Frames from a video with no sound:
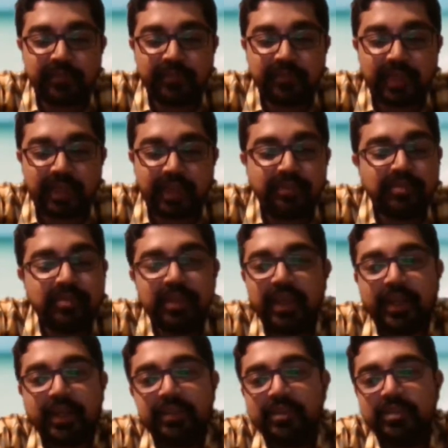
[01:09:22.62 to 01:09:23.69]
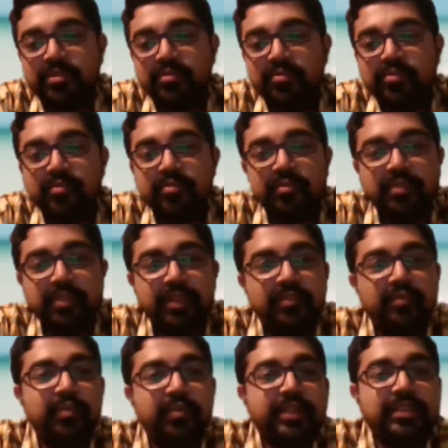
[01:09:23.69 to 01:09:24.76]
I would like to
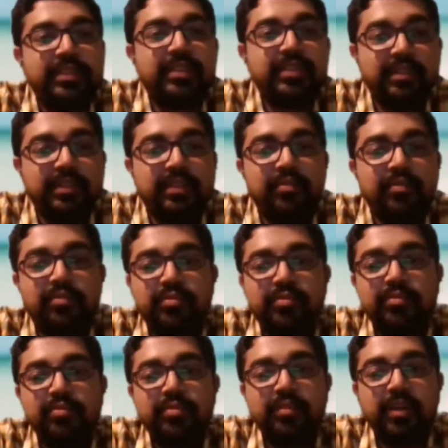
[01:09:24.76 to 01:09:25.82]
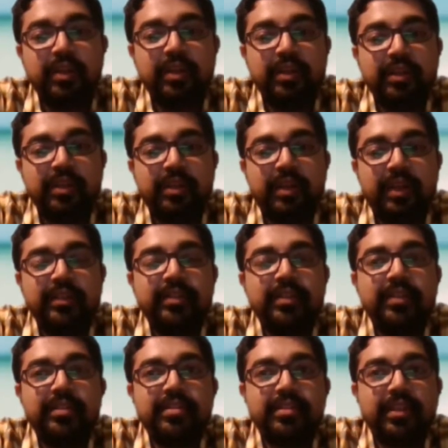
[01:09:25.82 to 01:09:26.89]
request you to
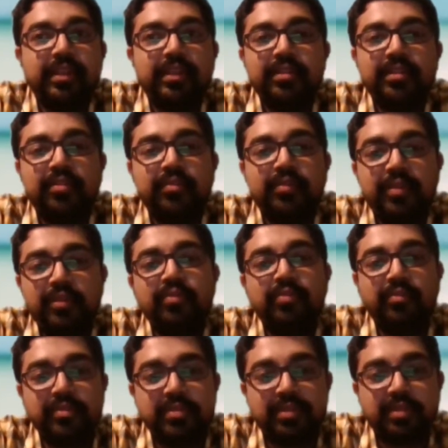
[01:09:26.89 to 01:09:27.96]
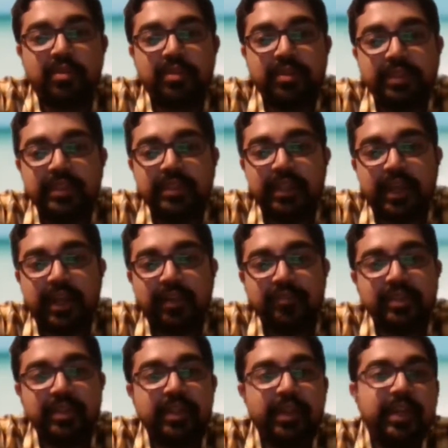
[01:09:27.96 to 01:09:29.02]
kindly share your views on the
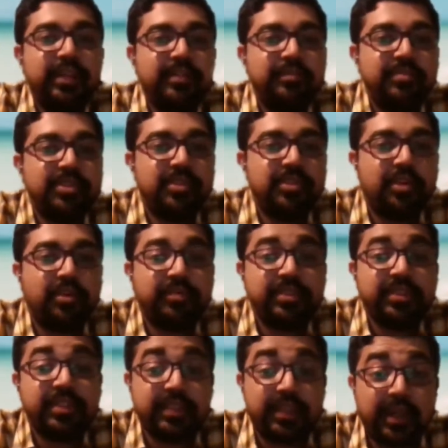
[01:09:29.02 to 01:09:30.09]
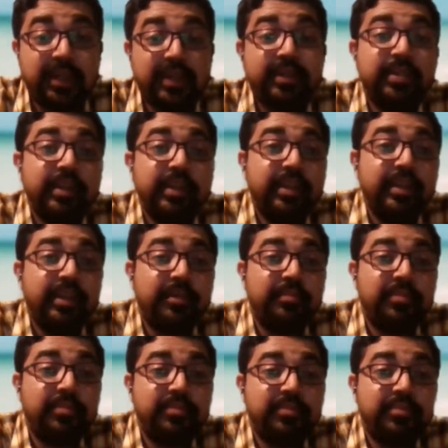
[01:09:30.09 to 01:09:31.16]
afterlives of satire
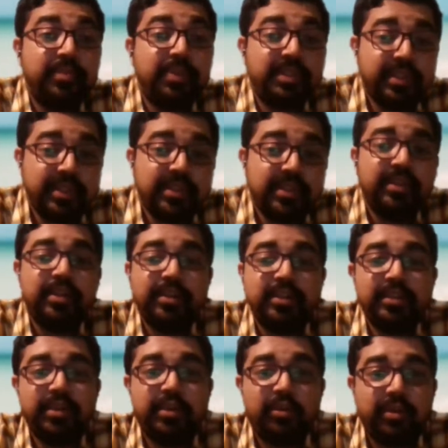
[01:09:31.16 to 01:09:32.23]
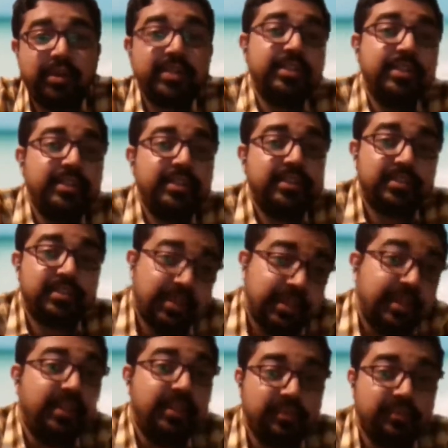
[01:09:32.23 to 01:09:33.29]
particularly the Horatian
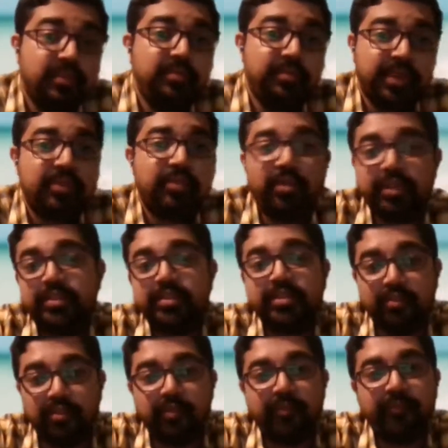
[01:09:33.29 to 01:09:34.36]
strain, if we may call it so,